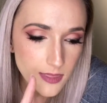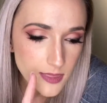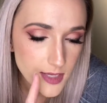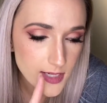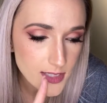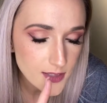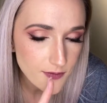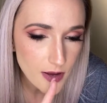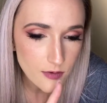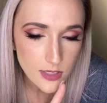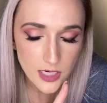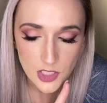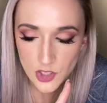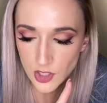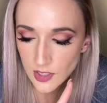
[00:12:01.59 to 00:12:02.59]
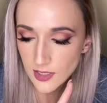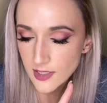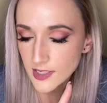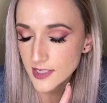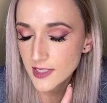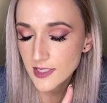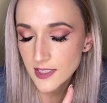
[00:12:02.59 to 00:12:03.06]
This foundation
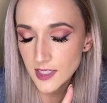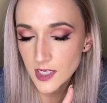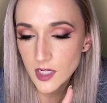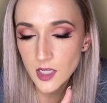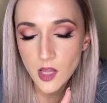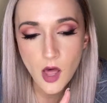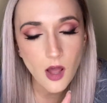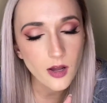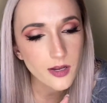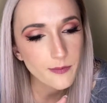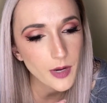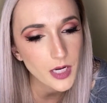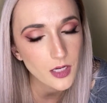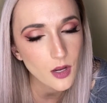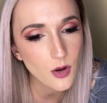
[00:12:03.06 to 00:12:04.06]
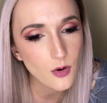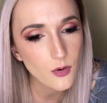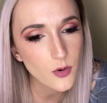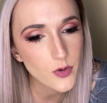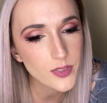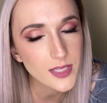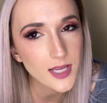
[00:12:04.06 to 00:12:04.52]
is still on my
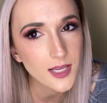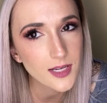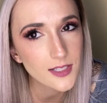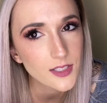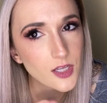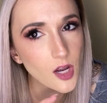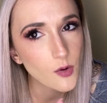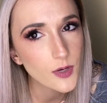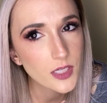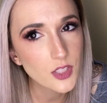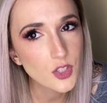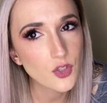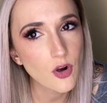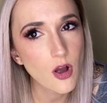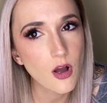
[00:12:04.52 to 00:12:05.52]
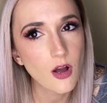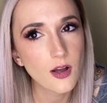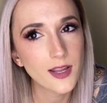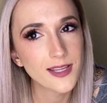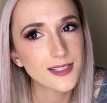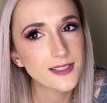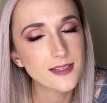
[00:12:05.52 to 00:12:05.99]
nose. It is going
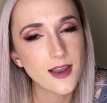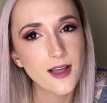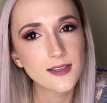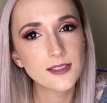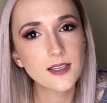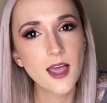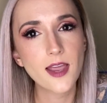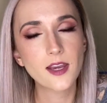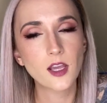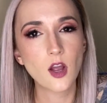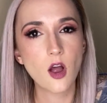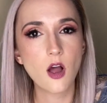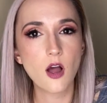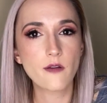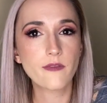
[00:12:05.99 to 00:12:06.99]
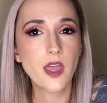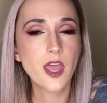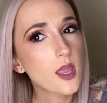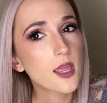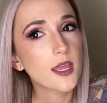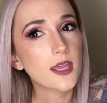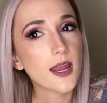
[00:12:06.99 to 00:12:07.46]
strong. It's not sliding off.
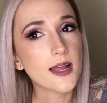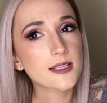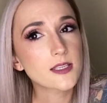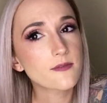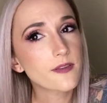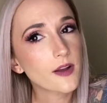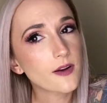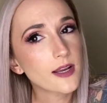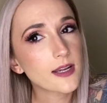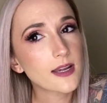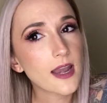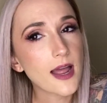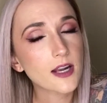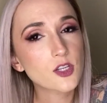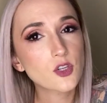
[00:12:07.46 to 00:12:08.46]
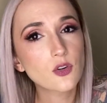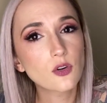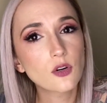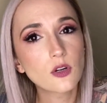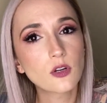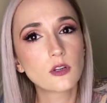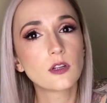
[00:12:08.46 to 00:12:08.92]
It has a very
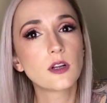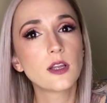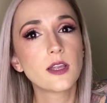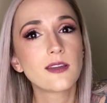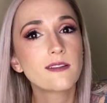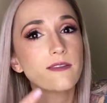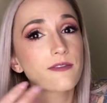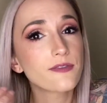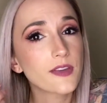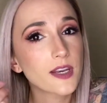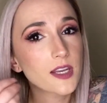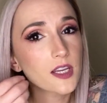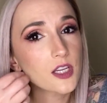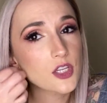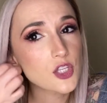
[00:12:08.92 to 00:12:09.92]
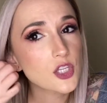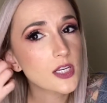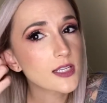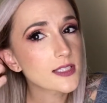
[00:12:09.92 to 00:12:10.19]
natural finish.